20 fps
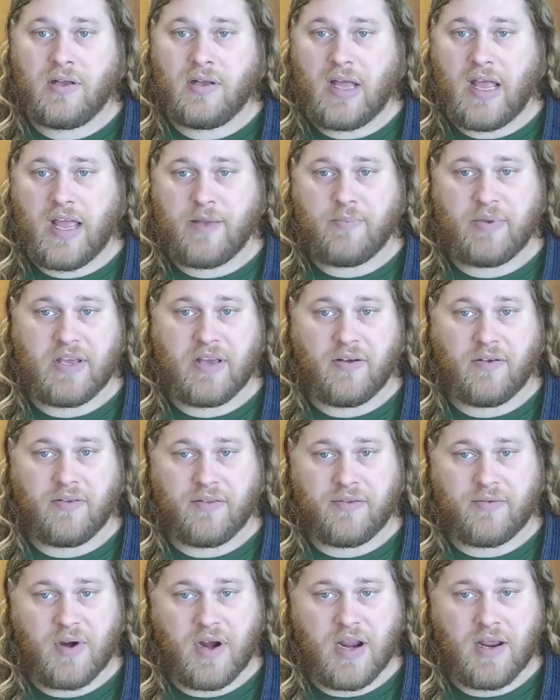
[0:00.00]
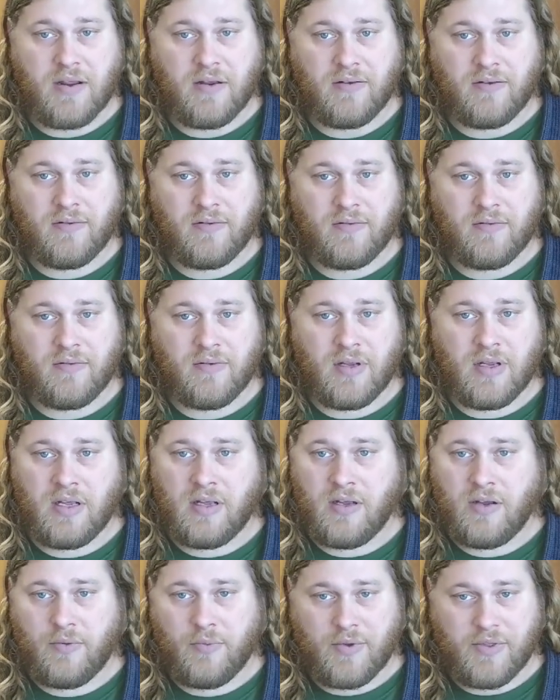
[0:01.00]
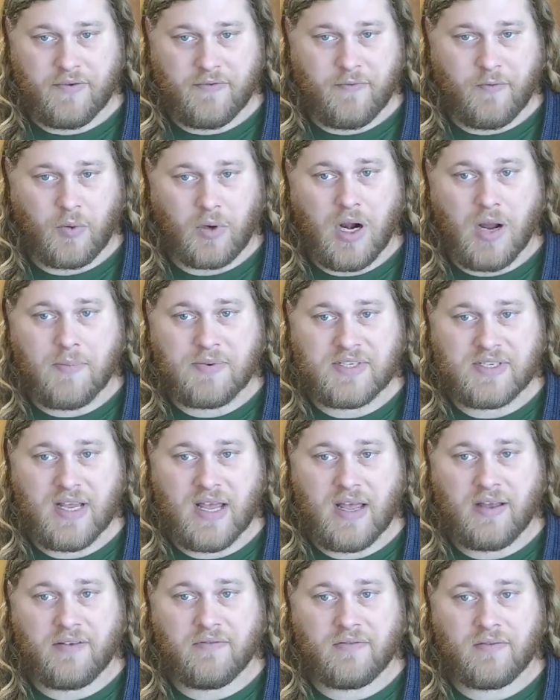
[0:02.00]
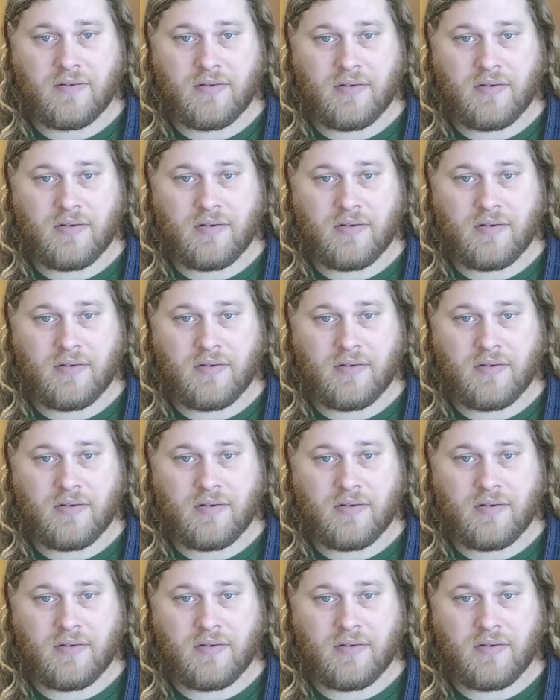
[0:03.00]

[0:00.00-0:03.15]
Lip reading: APL 3, with a 4-up save,